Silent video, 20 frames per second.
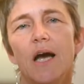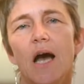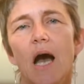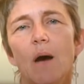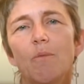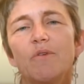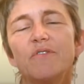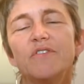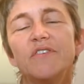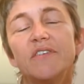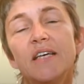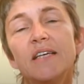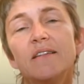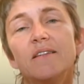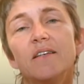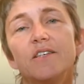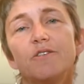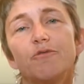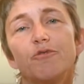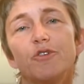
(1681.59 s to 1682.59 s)
And we've seen
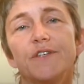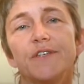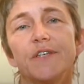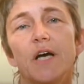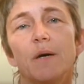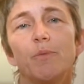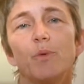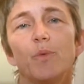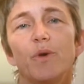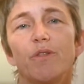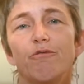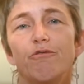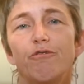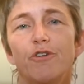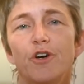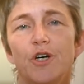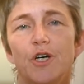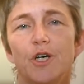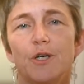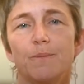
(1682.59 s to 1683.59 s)
this, for example, with
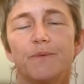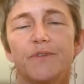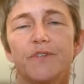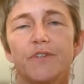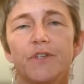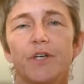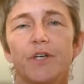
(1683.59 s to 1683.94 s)
verbs.